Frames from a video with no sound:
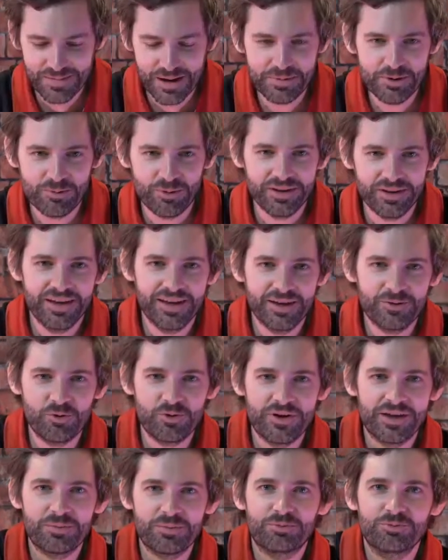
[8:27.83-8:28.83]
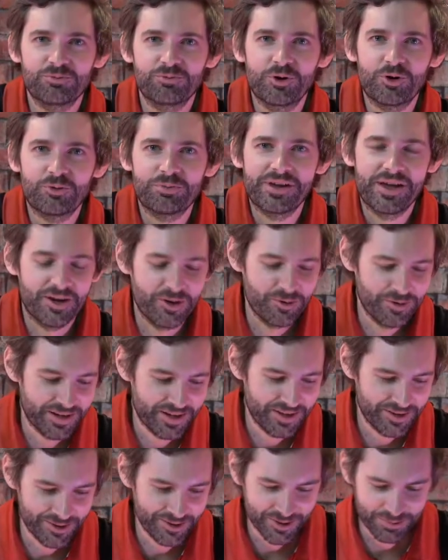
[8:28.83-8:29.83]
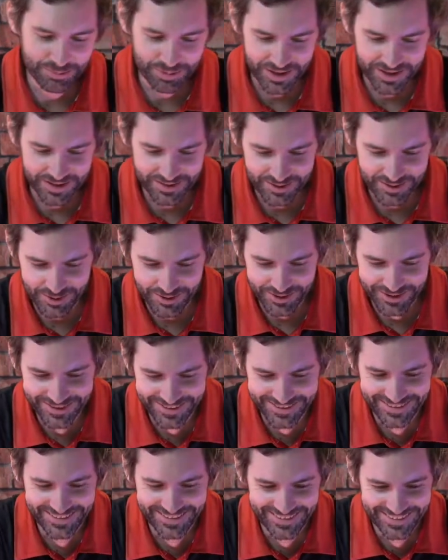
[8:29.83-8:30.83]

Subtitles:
maybe one day we'll get a real piano and get her to play too.